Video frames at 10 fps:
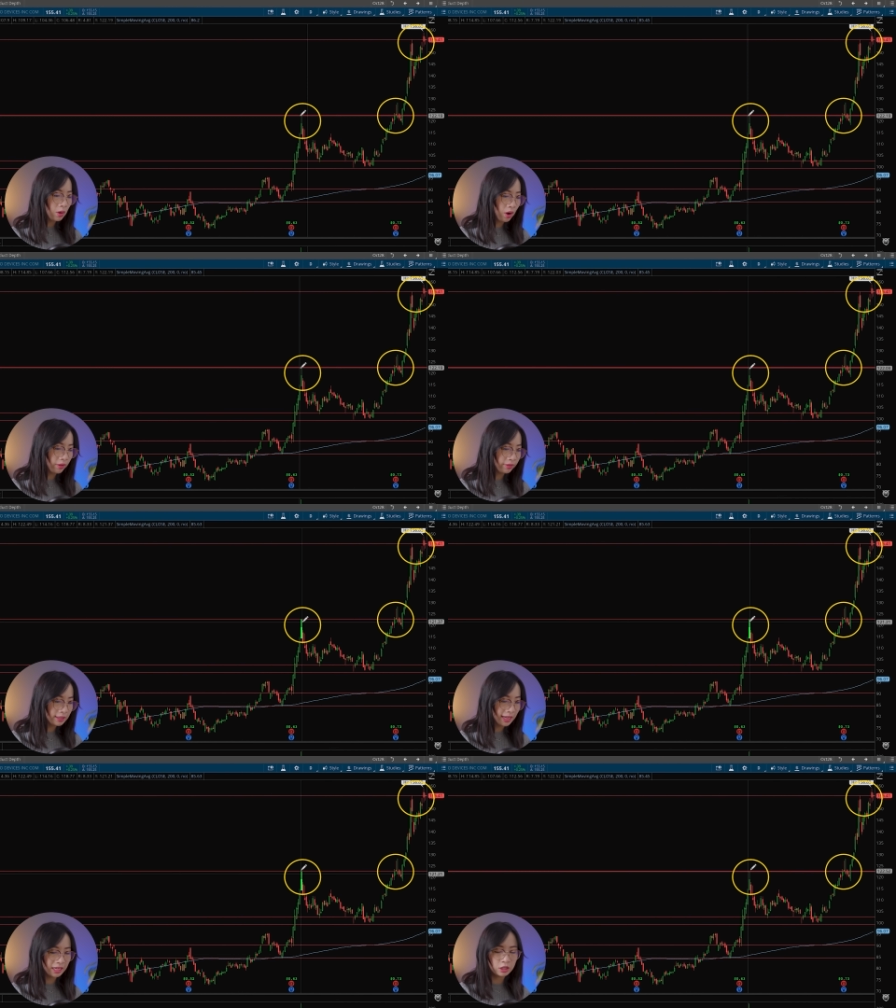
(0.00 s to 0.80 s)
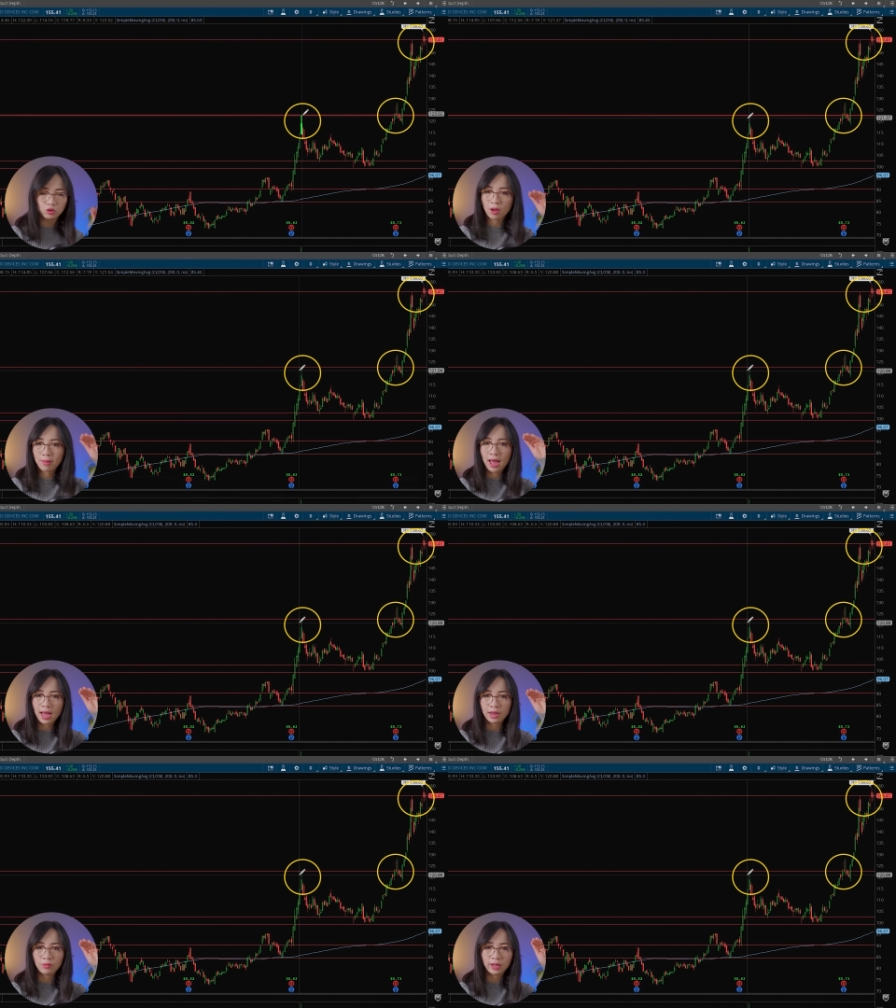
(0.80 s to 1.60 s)
no, it's not day
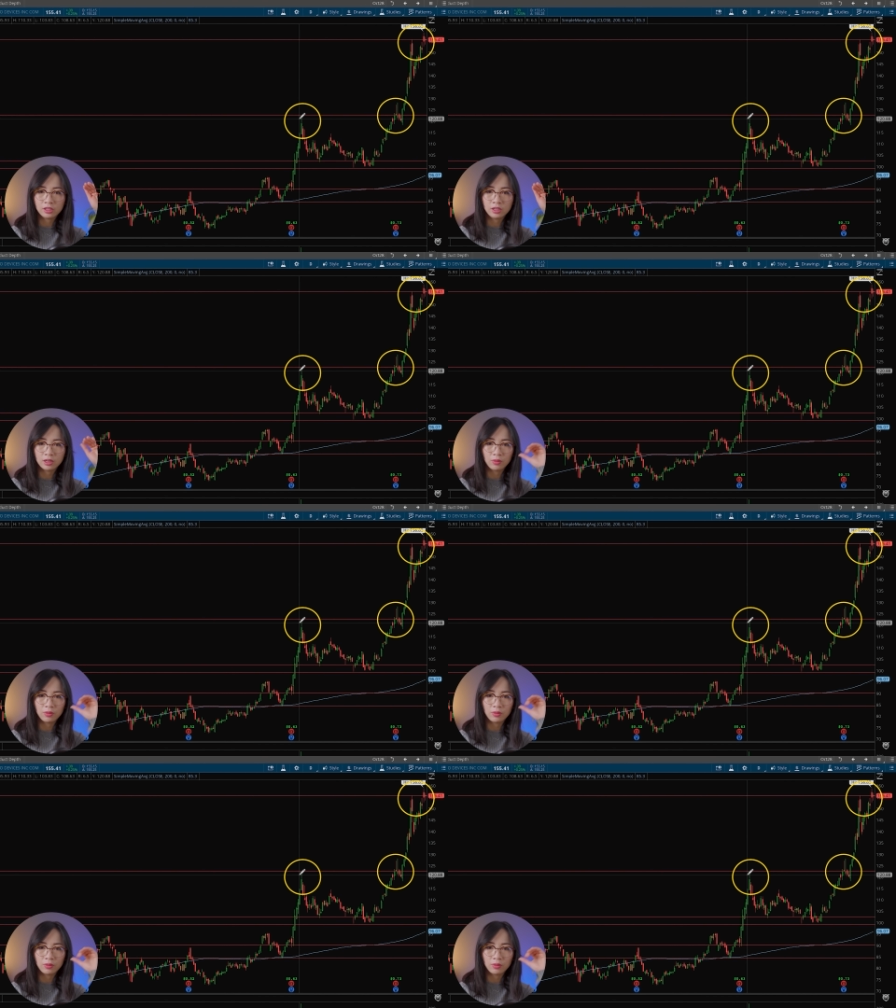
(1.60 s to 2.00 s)
trading, or